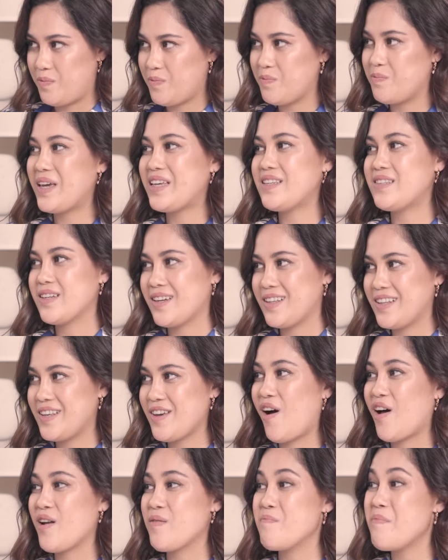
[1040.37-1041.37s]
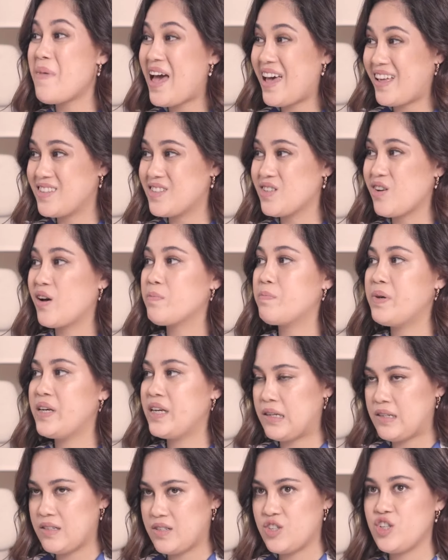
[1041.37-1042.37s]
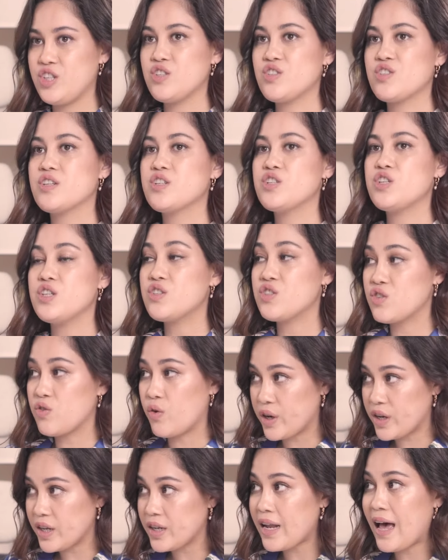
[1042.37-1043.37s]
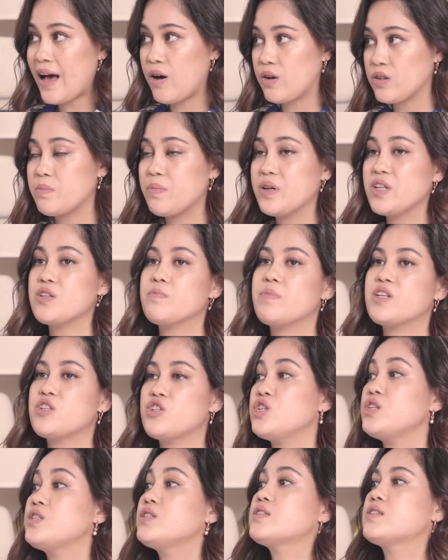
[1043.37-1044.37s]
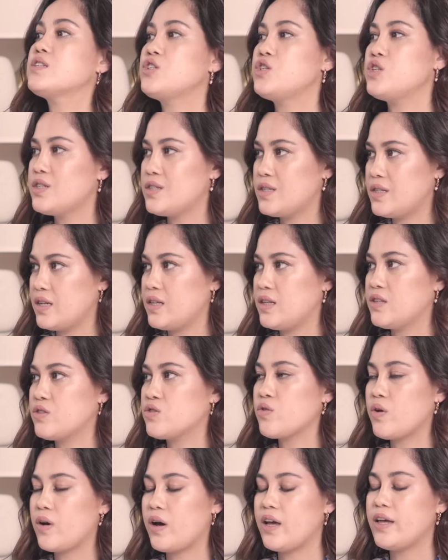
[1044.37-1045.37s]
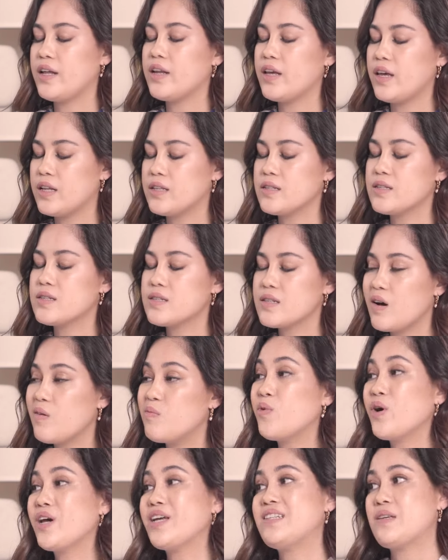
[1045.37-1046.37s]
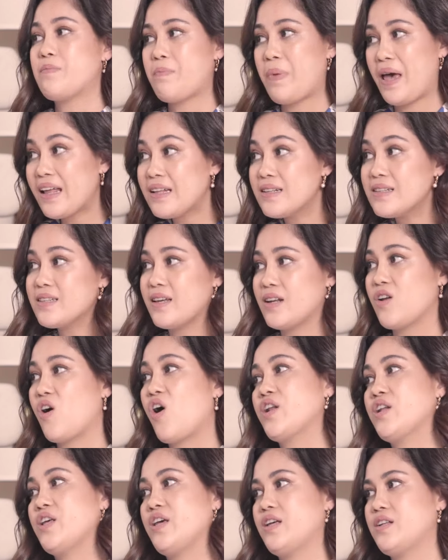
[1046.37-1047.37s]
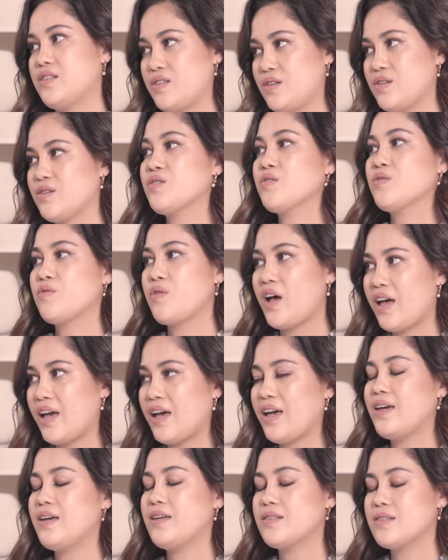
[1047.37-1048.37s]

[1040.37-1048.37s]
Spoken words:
basically on meds, on pills. She's sorted out, but she's still in some way dependent on it, right?